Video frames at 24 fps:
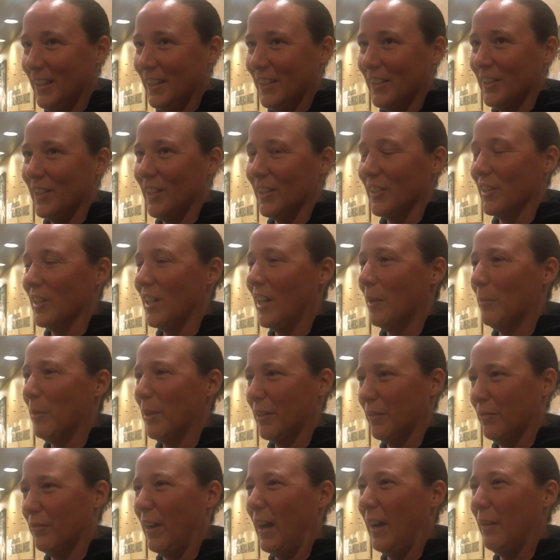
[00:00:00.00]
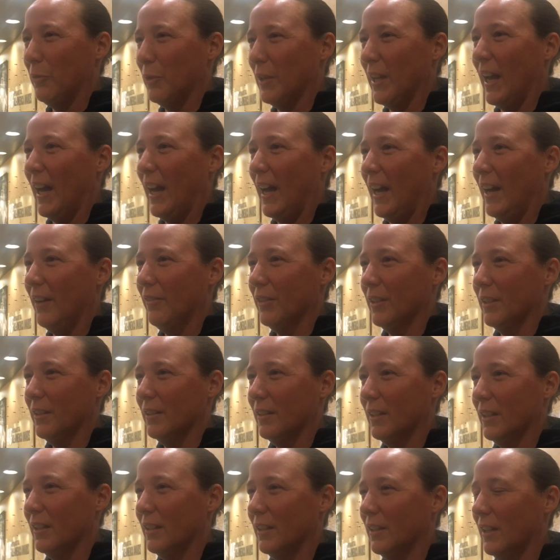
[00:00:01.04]
says a lot about the five we have, and,
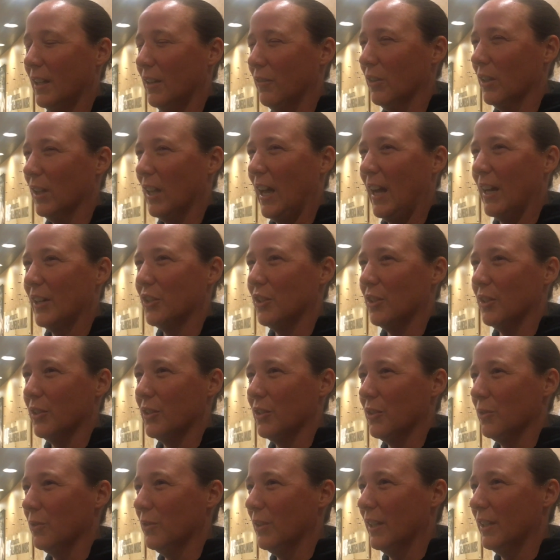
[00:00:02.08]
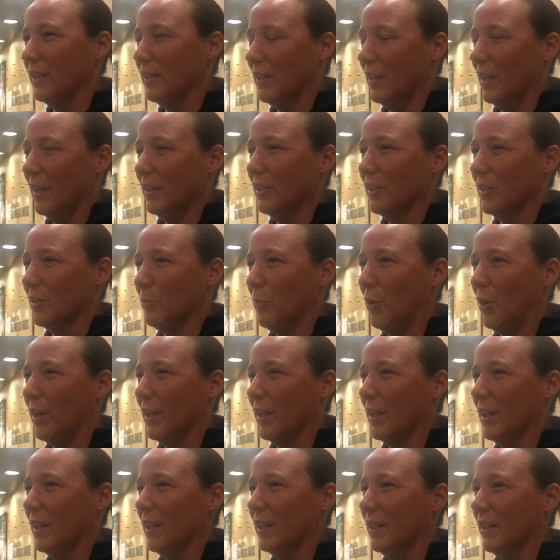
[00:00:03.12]
and even last year too, they, they just bought
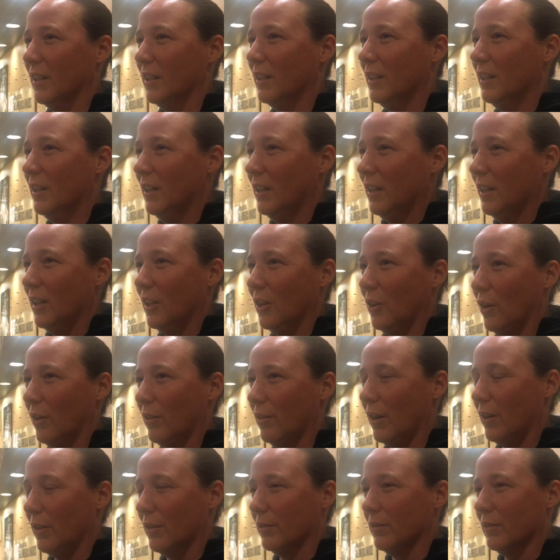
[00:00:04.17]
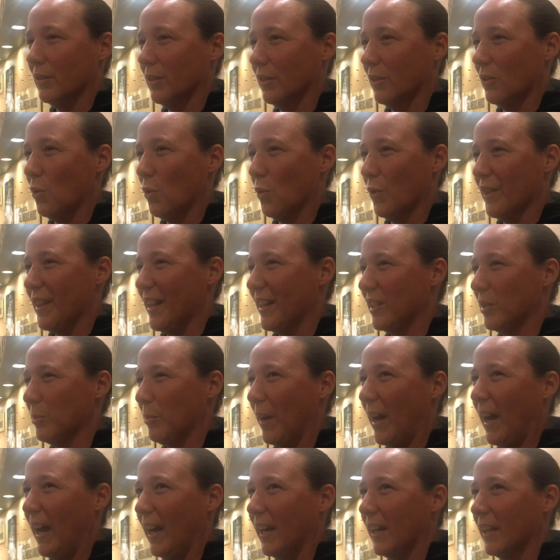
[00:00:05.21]
in, and you know our, our the core that's
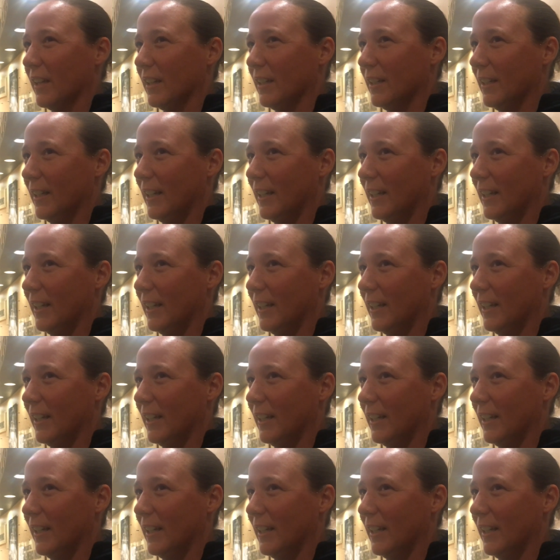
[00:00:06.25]
back.